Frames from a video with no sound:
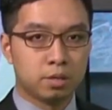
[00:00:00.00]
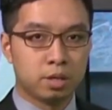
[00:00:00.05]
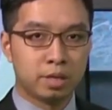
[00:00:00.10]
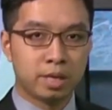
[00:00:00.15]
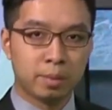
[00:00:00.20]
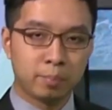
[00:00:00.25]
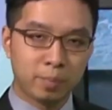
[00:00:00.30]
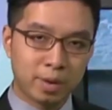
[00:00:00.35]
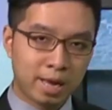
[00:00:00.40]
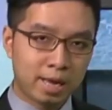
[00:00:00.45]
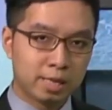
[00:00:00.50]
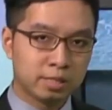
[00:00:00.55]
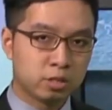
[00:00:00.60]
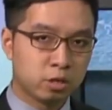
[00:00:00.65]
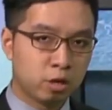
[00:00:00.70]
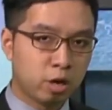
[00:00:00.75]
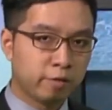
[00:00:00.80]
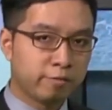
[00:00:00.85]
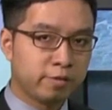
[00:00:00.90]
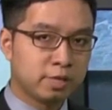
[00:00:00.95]
The number
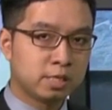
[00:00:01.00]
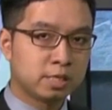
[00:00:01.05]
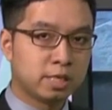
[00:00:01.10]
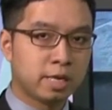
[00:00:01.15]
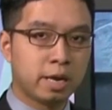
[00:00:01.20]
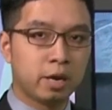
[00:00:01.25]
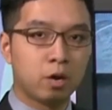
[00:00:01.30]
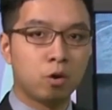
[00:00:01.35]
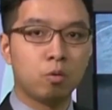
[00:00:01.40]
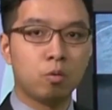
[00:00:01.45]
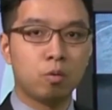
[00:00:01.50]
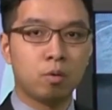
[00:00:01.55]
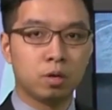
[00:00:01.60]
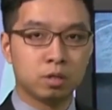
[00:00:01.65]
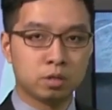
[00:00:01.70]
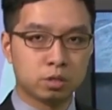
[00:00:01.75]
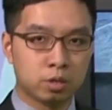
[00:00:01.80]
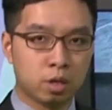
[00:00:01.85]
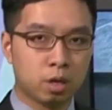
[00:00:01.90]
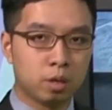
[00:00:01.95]
8 Laffey scale
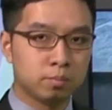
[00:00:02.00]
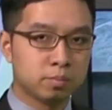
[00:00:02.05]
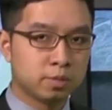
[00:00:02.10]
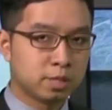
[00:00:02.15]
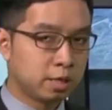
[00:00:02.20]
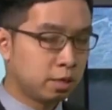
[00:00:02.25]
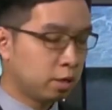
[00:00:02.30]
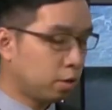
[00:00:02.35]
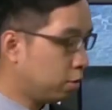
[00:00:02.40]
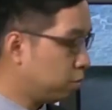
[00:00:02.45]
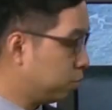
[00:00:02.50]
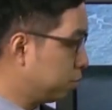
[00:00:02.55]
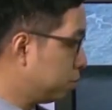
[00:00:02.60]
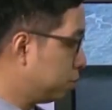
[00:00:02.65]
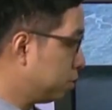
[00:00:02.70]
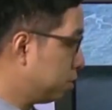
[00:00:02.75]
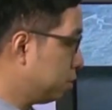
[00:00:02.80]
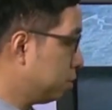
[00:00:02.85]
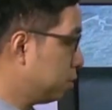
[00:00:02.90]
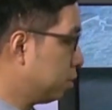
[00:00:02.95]
or storm
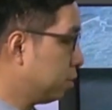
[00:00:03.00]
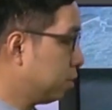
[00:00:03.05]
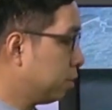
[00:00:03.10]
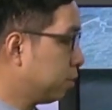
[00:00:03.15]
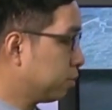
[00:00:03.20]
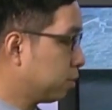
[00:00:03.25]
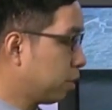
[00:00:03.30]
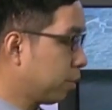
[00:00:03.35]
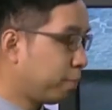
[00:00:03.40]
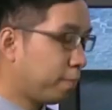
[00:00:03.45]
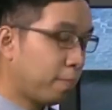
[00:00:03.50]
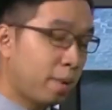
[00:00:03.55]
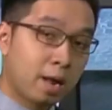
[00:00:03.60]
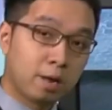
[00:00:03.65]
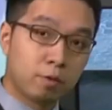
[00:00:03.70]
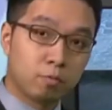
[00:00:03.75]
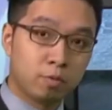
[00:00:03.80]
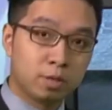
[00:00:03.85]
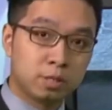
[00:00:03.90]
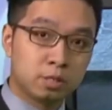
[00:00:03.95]
signal, the
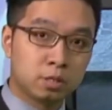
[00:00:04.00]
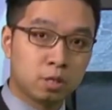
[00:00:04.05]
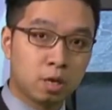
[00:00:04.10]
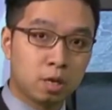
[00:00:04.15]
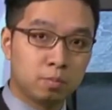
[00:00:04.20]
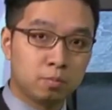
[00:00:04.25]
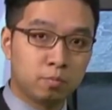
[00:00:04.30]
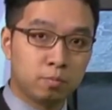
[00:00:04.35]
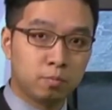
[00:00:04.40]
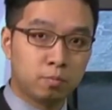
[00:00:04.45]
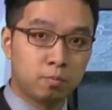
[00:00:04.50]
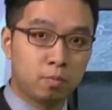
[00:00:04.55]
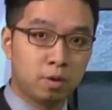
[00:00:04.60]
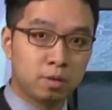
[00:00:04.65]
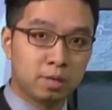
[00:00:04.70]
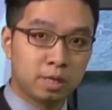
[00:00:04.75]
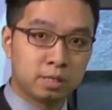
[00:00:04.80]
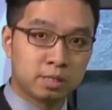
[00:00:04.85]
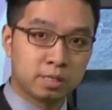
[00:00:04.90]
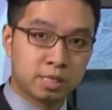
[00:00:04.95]
bright windstorm
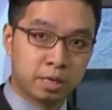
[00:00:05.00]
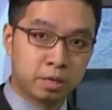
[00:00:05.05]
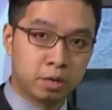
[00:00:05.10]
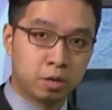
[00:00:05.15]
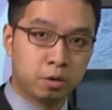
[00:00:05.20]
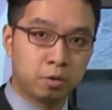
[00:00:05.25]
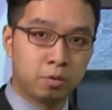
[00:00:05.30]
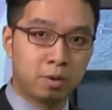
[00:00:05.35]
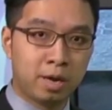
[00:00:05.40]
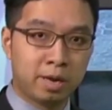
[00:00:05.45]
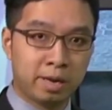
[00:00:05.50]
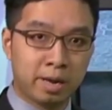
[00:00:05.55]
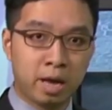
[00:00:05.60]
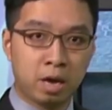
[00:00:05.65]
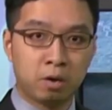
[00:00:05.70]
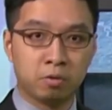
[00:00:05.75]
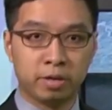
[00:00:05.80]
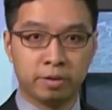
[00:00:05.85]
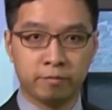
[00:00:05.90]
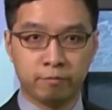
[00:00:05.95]
warning signal are
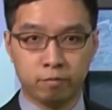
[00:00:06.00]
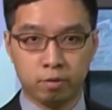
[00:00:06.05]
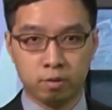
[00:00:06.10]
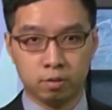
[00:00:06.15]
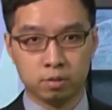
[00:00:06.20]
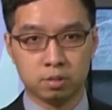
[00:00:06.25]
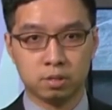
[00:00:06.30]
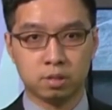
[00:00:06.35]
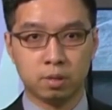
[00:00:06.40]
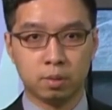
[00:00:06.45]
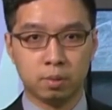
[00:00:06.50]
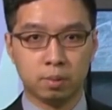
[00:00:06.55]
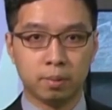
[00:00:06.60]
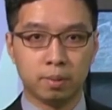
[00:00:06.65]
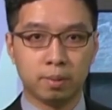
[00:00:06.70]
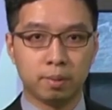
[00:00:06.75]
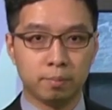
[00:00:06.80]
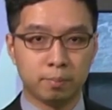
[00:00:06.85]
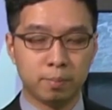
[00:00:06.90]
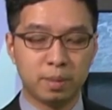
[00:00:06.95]
now in force.
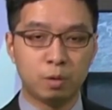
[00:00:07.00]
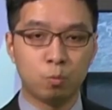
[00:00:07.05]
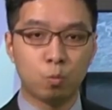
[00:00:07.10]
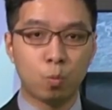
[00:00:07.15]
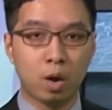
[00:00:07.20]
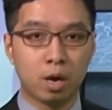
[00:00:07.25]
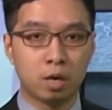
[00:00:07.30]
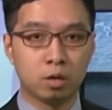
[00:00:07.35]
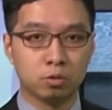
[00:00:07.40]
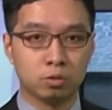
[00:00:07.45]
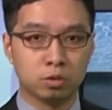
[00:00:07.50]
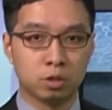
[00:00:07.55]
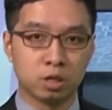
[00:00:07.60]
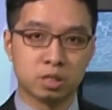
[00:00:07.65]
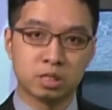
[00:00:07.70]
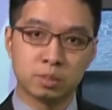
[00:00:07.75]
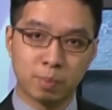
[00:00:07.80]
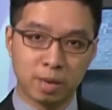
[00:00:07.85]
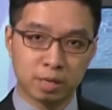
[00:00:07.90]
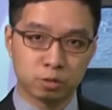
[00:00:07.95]
Meanwhile,
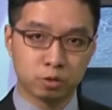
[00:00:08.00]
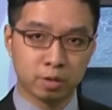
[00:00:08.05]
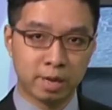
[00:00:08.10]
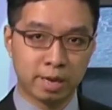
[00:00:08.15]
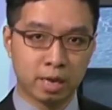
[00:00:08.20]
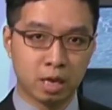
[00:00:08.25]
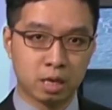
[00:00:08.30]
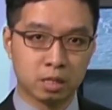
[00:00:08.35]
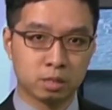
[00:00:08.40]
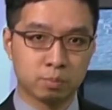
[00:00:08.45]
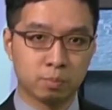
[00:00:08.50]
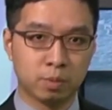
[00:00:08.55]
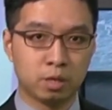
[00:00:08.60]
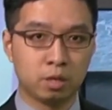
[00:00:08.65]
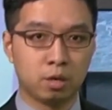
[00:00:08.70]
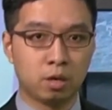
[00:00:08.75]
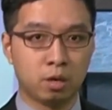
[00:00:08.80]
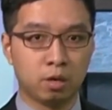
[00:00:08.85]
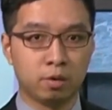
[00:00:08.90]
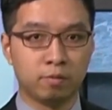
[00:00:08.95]
the special
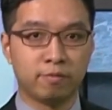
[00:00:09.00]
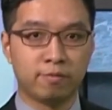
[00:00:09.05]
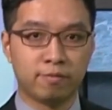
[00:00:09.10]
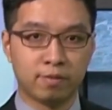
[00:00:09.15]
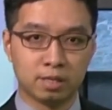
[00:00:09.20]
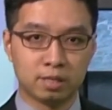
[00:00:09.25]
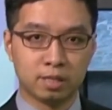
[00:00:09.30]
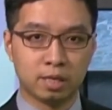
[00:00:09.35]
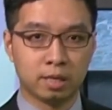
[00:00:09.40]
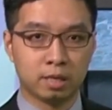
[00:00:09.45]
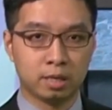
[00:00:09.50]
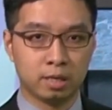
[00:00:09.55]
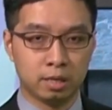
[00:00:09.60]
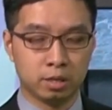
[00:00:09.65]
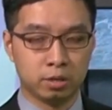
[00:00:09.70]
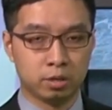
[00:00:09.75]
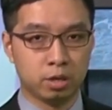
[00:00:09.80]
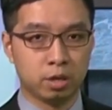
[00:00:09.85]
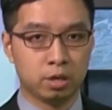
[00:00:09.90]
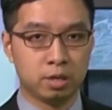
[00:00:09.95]
announcement on flooding
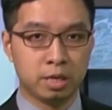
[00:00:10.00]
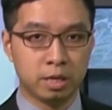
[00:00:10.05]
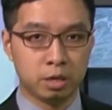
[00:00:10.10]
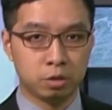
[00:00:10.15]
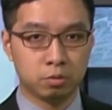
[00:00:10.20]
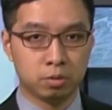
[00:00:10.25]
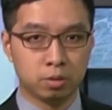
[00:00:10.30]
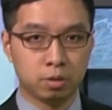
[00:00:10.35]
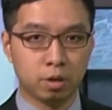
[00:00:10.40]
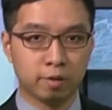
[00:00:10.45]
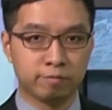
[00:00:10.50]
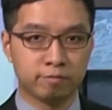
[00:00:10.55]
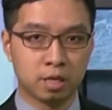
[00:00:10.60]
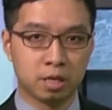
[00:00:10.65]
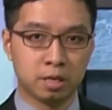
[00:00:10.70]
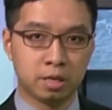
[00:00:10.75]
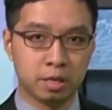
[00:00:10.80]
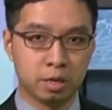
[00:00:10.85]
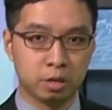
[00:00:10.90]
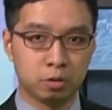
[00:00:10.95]
in the
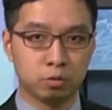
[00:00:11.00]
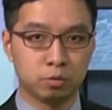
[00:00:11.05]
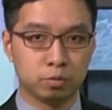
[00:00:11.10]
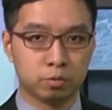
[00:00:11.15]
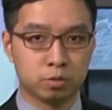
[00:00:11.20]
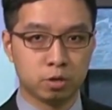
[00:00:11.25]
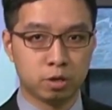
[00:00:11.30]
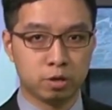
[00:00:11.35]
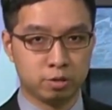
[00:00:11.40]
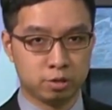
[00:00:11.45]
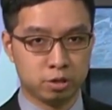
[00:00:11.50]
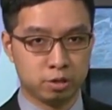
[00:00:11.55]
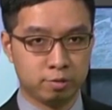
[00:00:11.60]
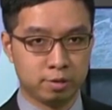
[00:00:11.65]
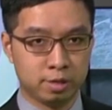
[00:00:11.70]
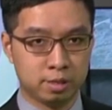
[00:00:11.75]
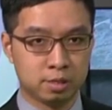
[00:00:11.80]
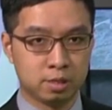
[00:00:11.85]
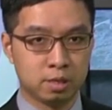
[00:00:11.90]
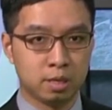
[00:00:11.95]
Lofoten-Niue
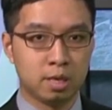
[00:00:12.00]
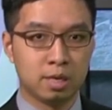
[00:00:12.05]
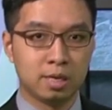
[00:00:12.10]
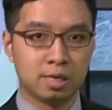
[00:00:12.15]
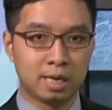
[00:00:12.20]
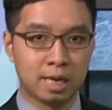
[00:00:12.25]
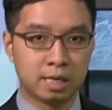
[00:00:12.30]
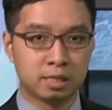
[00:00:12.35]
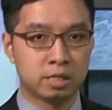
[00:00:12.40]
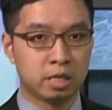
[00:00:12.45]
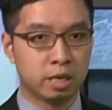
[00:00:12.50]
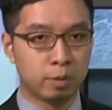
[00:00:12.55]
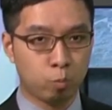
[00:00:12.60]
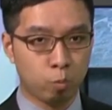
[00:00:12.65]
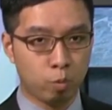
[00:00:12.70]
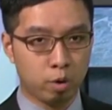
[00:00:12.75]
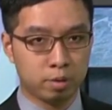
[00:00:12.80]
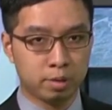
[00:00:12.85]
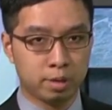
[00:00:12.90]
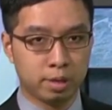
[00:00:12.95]
territories,
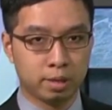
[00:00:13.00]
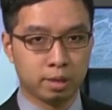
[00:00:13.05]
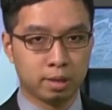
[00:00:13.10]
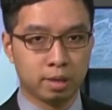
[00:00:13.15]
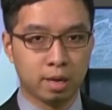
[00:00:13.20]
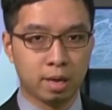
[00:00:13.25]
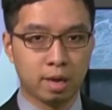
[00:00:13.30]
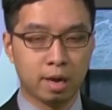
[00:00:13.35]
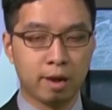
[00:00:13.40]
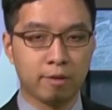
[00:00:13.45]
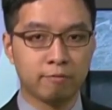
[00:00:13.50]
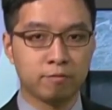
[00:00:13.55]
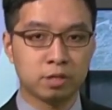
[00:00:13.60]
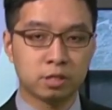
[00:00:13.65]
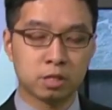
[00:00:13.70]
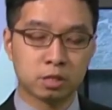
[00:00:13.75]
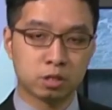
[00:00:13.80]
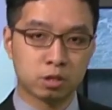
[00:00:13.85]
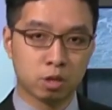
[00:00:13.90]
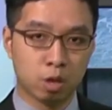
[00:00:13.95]
landslip warning and
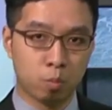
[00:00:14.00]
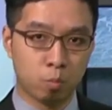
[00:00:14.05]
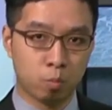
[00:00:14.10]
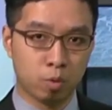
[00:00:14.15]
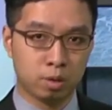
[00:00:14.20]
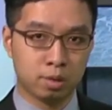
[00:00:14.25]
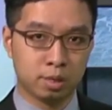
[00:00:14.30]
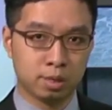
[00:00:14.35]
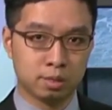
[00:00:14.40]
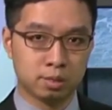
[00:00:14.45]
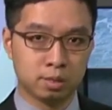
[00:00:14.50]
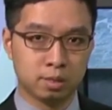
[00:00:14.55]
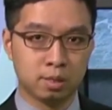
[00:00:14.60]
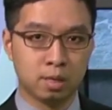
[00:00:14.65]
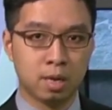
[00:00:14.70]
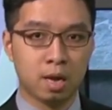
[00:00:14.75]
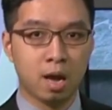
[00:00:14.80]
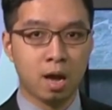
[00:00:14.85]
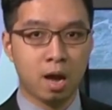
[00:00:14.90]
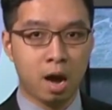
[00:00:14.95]
thunderstorm warning
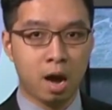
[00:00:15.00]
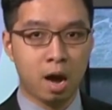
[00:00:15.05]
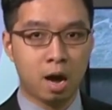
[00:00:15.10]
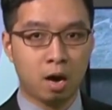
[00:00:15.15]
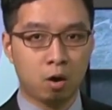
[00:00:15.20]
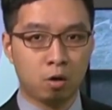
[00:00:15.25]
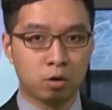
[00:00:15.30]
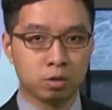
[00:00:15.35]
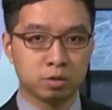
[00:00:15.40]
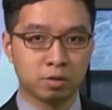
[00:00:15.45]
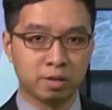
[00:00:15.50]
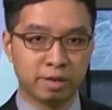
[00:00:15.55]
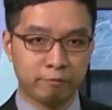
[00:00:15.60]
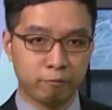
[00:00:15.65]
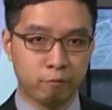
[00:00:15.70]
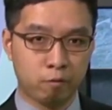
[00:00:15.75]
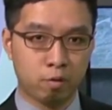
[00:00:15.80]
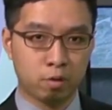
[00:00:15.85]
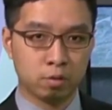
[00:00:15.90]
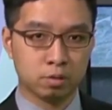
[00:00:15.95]
are also
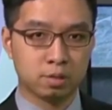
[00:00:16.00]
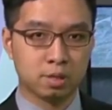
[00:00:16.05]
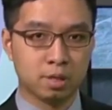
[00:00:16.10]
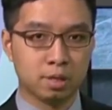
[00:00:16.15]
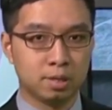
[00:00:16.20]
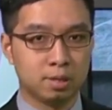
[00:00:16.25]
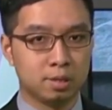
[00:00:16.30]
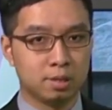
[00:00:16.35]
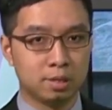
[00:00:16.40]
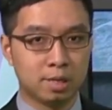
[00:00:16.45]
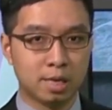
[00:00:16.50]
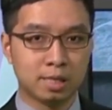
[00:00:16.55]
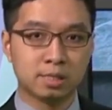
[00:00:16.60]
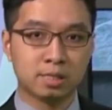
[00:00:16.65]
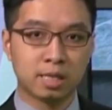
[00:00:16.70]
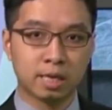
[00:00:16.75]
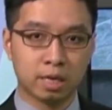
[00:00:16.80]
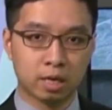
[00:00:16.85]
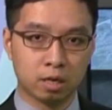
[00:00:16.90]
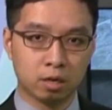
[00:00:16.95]
in force.
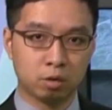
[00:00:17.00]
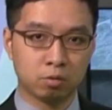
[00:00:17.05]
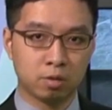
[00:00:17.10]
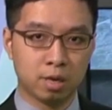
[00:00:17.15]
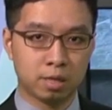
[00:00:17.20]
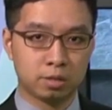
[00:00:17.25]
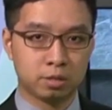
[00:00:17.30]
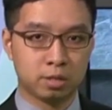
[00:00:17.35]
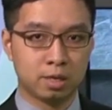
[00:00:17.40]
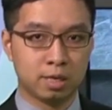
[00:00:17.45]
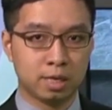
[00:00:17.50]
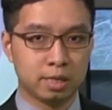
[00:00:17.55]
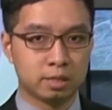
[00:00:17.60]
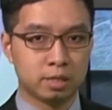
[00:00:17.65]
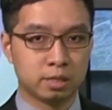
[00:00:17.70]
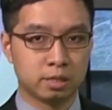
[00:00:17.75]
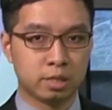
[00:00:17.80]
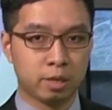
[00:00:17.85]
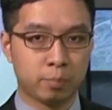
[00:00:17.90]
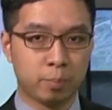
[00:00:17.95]
Let's take a look at the
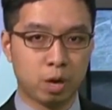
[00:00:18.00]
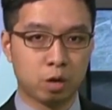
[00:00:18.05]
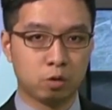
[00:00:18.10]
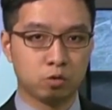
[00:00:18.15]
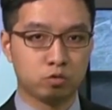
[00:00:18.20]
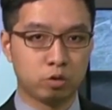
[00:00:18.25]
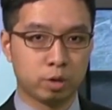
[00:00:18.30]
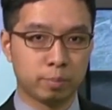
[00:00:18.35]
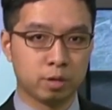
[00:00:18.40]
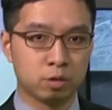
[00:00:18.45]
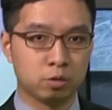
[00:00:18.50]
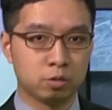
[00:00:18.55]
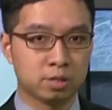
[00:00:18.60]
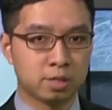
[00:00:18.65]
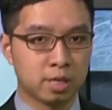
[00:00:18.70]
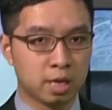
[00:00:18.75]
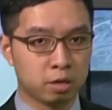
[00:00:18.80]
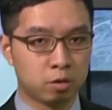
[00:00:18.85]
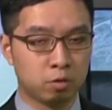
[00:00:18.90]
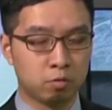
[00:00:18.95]
latest about Tropical
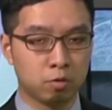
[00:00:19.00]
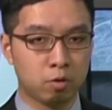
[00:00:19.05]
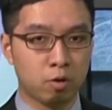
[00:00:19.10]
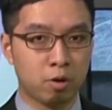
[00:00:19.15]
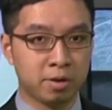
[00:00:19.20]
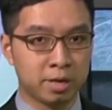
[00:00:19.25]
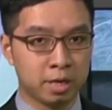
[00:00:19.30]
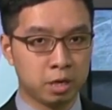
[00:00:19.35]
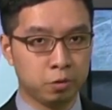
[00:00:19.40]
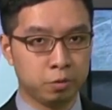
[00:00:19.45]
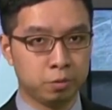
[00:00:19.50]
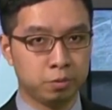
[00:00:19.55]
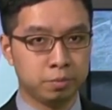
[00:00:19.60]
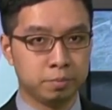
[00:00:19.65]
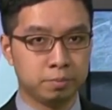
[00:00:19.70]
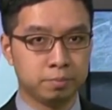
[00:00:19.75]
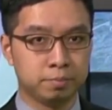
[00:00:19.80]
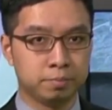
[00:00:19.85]
Cyclone Koilu.